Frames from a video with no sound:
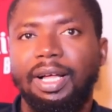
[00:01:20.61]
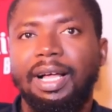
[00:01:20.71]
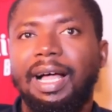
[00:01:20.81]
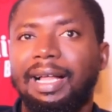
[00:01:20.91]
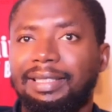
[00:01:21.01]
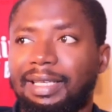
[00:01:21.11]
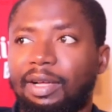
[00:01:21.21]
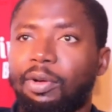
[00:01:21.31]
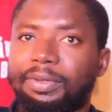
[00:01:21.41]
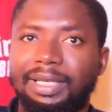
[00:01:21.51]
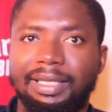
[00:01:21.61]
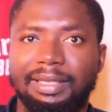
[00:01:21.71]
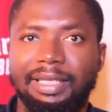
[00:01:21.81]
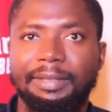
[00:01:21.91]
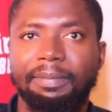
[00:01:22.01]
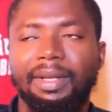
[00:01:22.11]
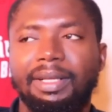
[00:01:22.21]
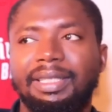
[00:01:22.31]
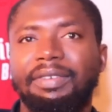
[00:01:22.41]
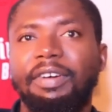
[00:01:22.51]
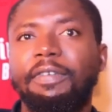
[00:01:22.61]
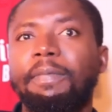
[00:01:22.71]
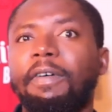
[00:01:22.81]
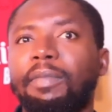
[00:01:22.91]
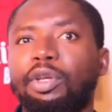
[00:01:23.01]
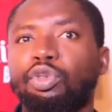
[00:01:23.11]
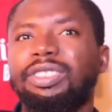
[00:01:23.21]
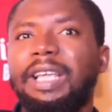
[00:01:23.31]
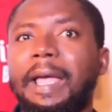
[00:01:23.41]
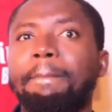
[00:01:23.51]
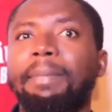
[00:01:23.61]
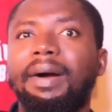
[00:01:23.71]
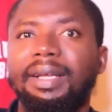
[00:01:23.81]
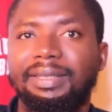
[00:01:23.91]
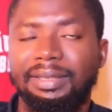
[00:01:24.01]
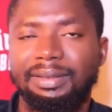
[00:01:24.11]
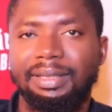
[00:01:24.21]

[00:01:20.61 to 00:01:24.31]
Arteta comes out and said the referee performance was embarrassing,